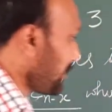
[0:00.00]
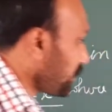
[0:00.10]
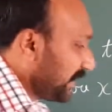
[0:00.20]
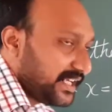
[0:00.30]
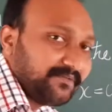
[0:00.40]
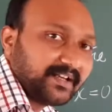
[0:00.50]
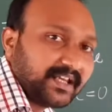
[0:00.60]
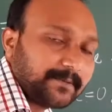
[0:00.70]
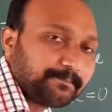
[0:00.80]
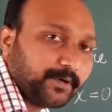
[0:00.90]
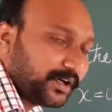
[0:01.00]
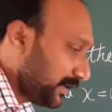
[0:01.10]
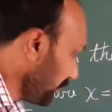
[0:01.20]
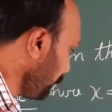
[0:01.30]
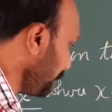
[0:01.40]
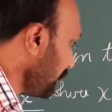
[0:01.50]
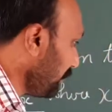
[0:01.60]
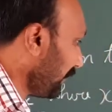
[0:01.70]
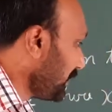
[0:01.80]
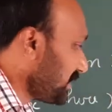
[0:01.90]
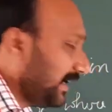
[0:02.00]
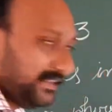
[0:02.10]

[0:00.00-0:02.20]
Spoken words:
is very, very important. You need to understand